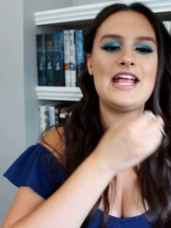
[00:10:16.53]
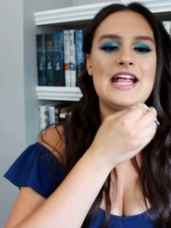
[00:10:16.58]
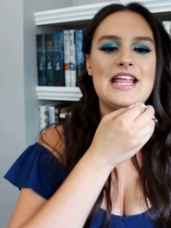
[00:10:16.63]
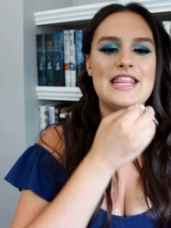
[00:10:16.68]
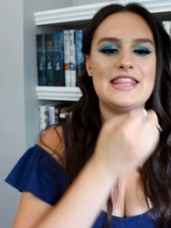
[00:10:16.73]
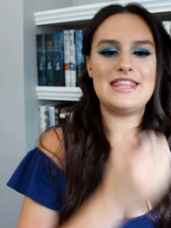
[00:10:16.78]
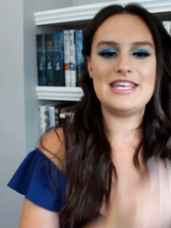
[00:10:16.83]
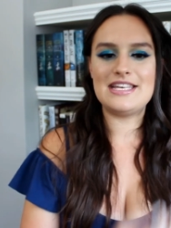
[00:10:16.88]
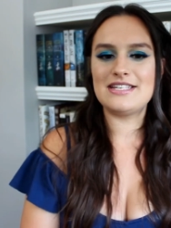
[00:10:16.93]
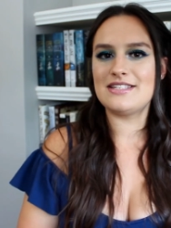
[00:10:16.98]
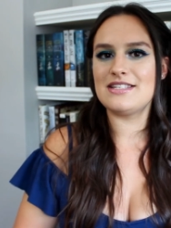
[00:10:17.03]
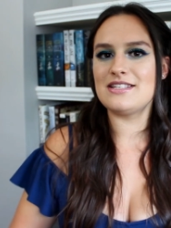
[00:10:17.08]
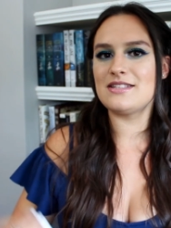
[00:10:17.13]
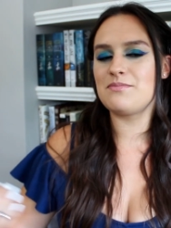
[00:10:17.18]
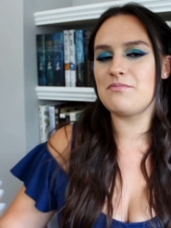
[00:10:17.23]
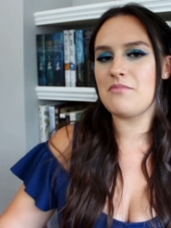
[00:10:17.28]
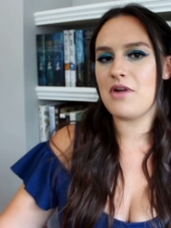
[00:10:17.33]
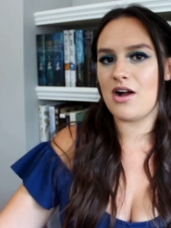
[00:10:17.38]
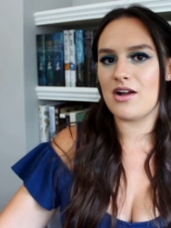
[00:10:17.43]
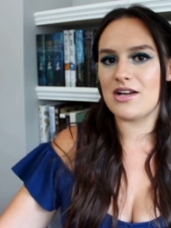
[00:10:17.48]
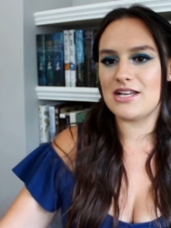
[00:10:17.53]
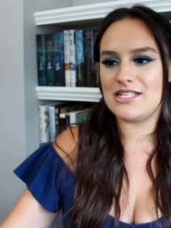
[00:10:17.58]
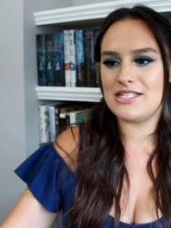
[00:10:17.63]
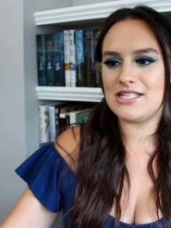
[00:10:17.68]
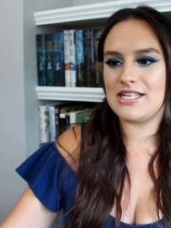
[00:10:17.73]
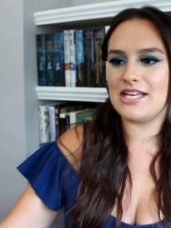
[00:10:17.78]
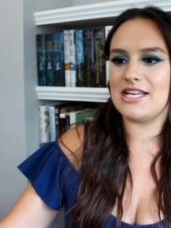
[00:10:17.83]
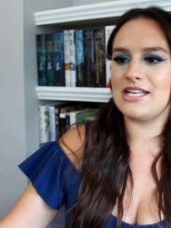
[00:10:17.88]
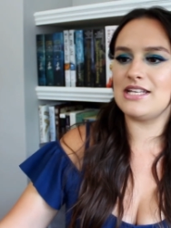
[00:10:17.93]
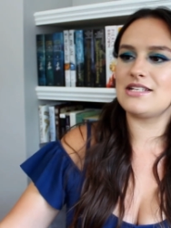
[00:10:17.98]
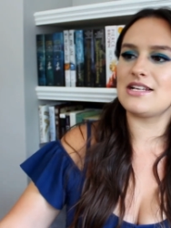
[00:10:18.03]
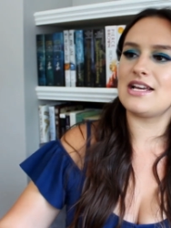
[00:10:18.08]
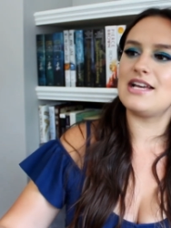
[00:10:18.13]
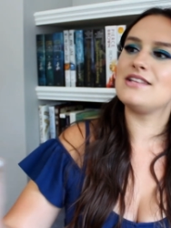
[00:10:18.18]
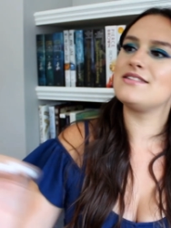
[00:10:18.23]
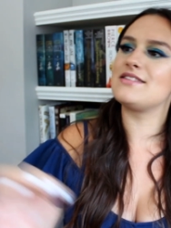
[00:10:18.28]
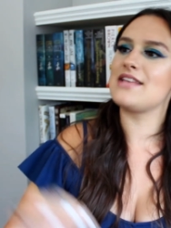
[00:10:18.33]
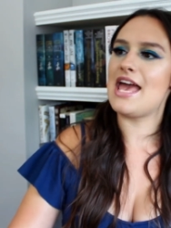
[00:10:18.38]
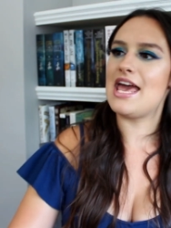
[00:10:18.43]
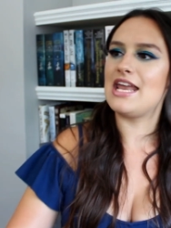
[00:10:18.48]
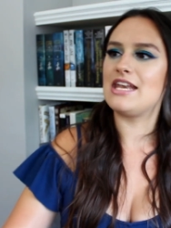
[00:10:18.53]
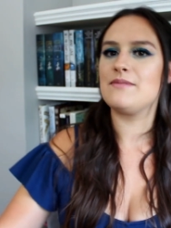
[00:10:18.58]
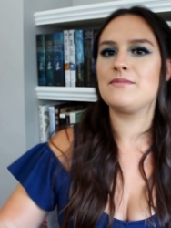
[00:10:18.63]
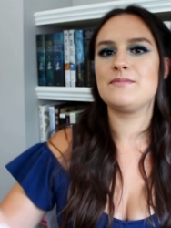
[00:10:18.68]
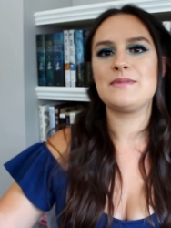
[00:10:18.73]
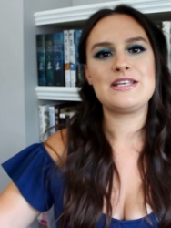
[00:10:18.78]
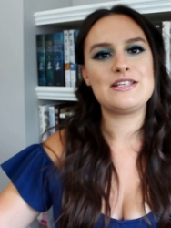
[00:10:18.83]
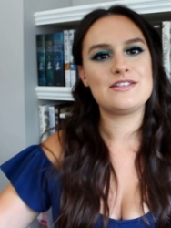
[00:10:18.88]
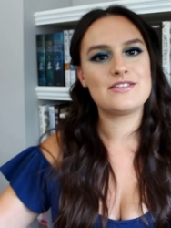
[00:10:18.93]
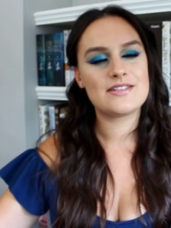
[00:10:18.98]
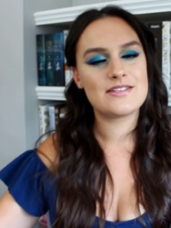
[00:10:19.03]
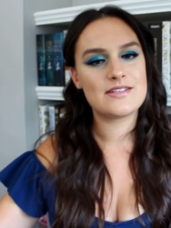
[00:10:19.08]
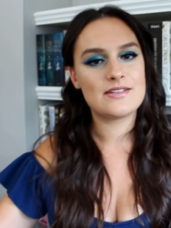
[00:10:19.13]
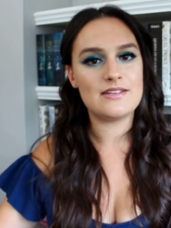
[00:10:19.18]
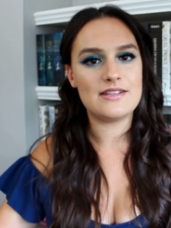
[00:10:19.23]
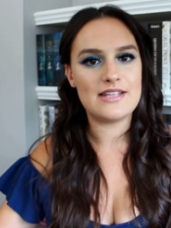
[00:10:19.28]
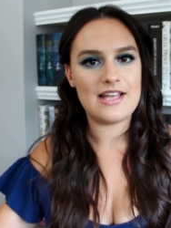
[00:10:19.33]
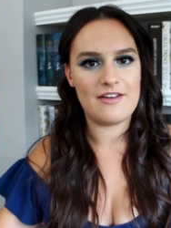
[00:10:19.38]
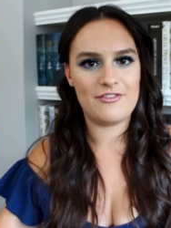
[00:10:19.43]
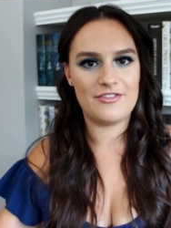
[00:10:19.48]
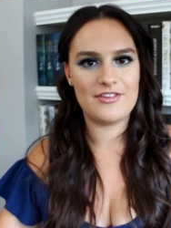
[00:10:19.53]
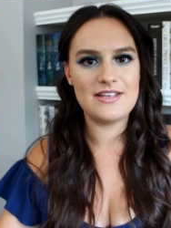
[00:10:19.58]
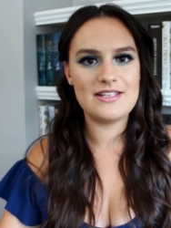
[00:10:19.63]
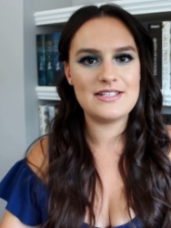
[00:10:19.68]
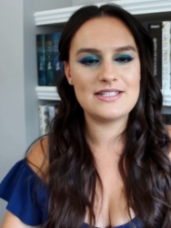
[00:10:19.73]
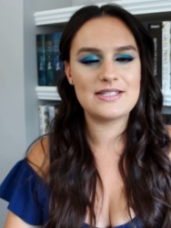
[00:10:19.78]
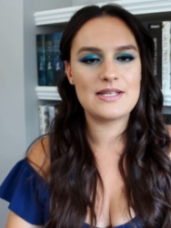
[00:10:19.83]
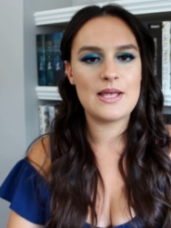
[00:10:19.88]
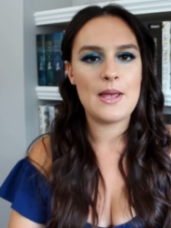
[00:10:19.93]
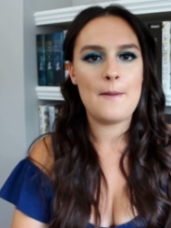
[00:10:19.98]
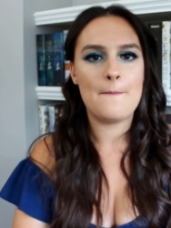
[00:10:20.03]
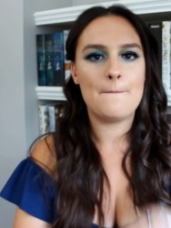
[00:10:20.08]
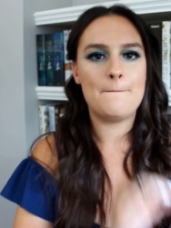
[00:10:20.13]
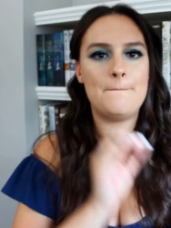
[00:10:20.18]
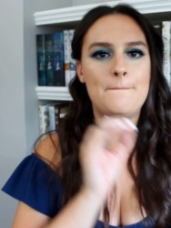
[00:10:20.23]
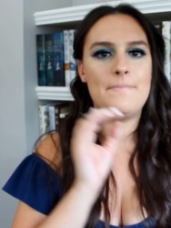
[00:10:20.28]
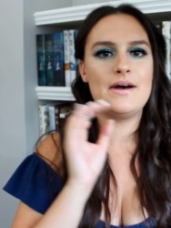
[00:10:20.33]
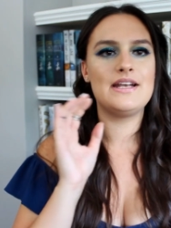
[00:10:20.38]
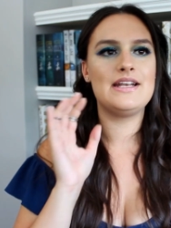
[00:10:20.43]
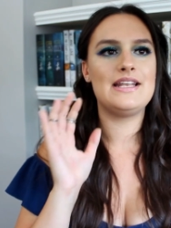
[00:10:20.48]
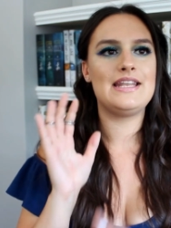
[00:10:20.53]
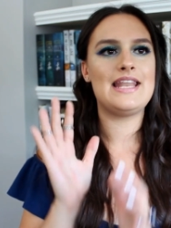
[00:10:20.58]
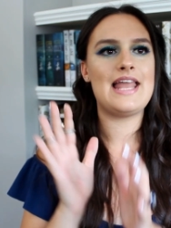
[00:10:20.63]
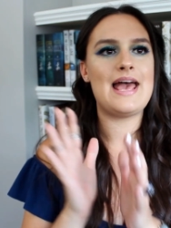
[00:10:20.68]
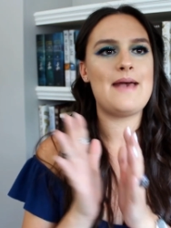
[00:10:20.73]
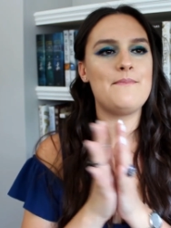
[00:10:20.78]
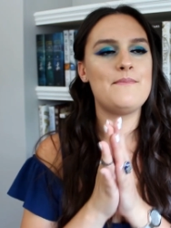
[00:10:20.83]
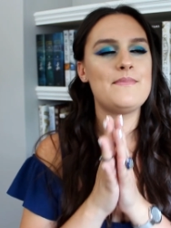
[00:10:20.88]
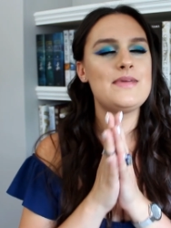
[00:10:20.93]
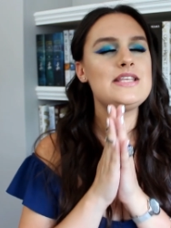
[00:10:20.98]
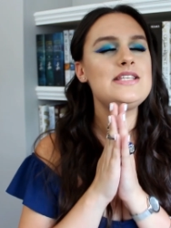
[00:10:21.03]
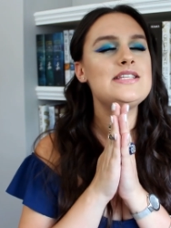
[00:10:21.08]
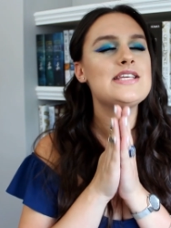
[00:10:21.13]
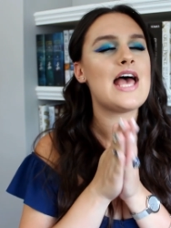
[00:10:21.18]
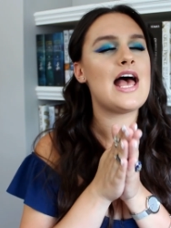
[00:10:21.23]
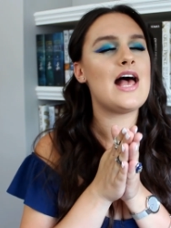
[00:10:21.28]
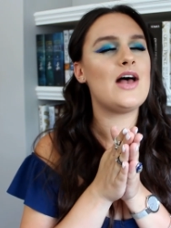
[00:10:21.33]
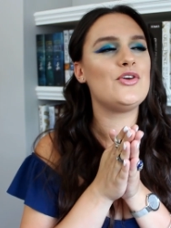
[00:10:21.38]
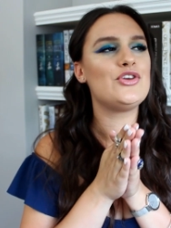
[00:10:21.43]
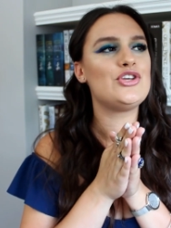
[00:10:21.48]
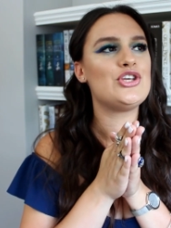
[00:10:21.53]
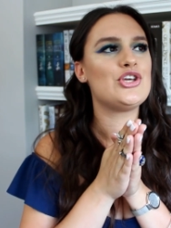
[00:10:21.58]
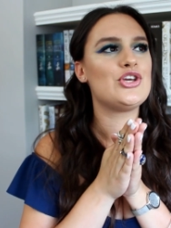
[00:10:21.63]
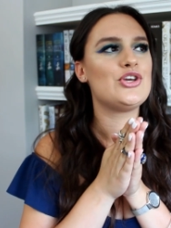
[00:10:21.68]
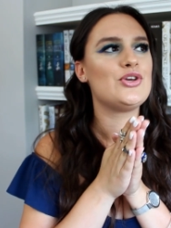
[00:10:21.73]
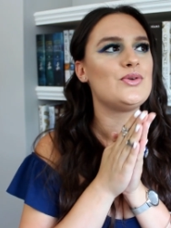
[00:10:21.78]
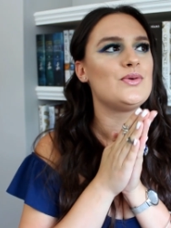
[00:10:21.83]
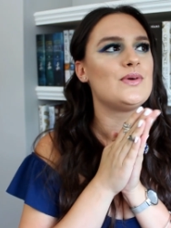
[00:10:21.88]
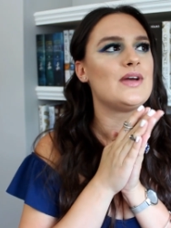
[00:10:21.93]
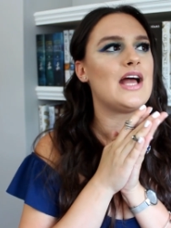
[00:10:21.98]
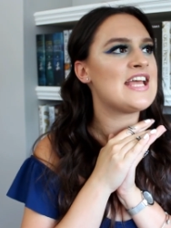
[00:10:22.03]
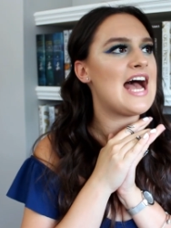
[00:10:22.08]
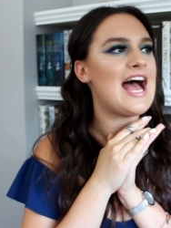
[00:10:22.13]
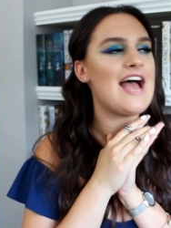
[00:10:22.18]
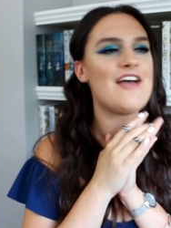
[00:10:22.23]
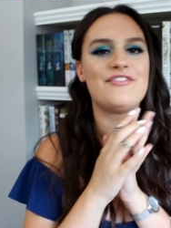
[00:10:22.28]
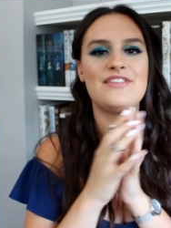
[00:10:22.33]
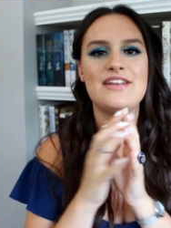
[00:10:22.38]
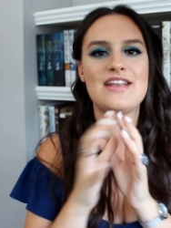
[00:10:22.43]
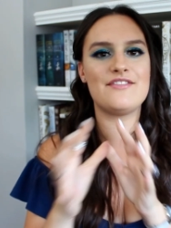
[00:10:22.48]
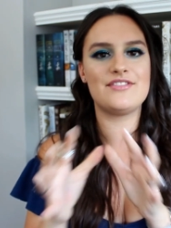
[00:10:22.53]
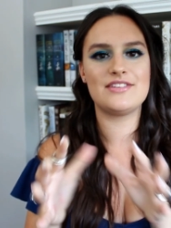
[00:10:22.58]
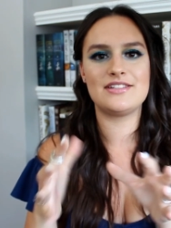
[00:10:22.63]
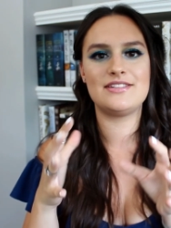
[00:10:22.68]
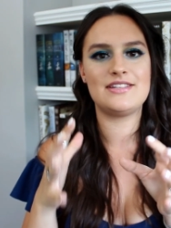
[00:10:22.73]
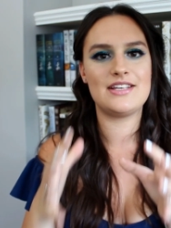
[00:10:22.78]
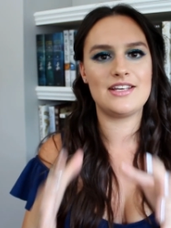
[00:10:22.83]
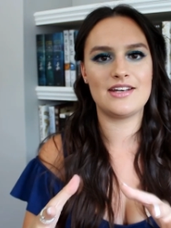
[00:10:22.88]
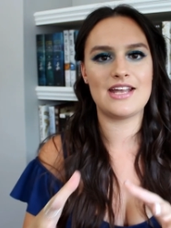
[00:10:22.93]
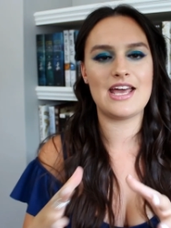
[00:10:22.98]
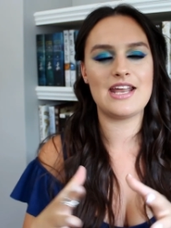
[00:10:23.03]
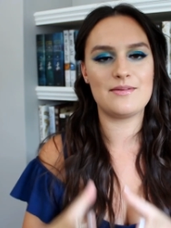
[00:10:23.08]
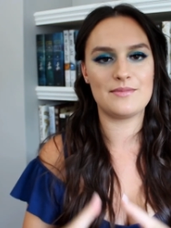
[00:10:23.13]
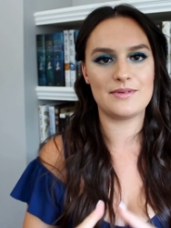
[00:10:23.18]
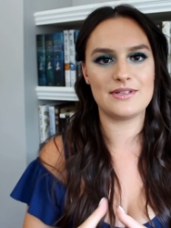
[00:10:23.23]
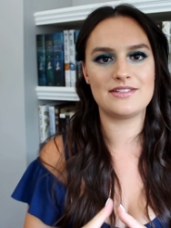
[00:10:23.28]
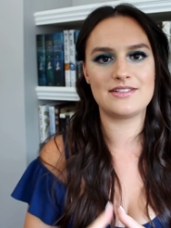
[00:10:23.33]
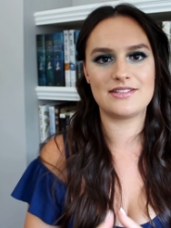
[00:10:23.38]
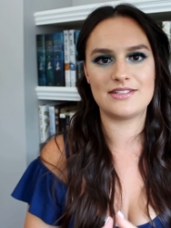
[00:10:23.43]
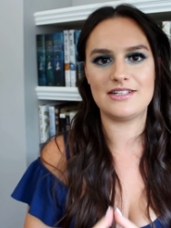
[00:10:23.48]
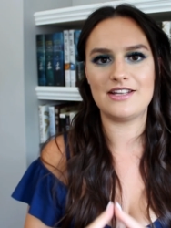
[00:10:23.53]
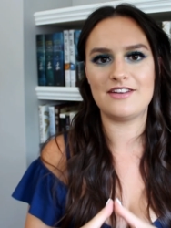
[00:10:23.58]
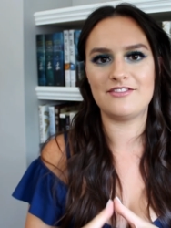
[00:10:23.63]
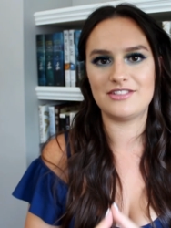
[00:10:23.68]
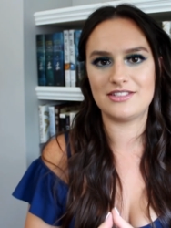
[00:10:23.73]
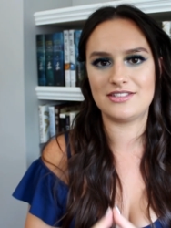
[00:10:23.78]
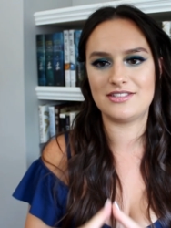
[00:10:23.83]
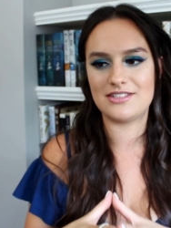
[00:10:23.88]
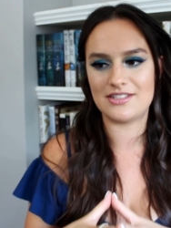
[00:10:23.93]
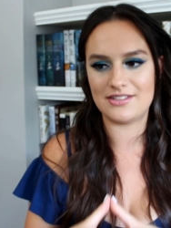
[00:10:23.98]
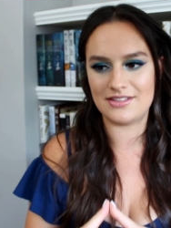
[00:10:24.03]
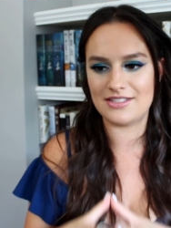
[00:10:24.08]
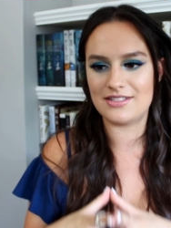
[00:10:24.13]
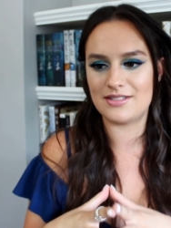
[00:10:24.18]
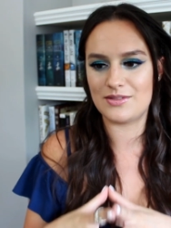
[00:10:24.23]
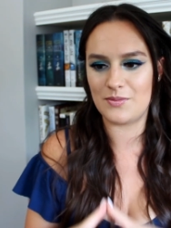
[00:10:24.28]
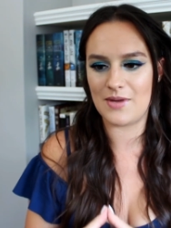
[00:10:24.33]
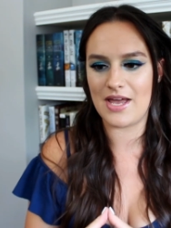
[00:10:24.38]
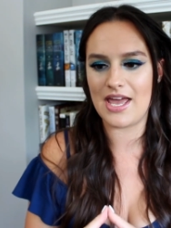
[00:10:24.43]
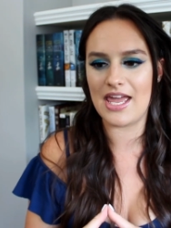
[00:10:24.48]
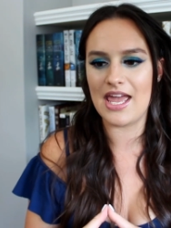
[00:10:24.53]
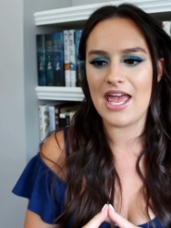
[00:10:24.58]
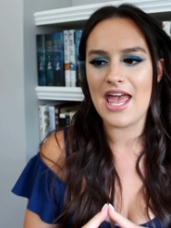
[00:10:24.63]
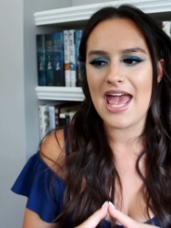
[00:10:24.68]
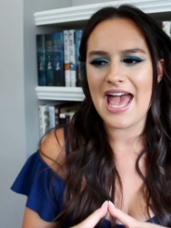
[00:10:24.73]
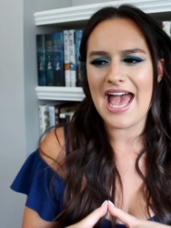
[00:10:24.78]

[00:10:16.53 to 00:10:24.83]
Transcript: This is marketed as enemies to lovers, but let me tell you, I've never seen enemies to lovers done this way.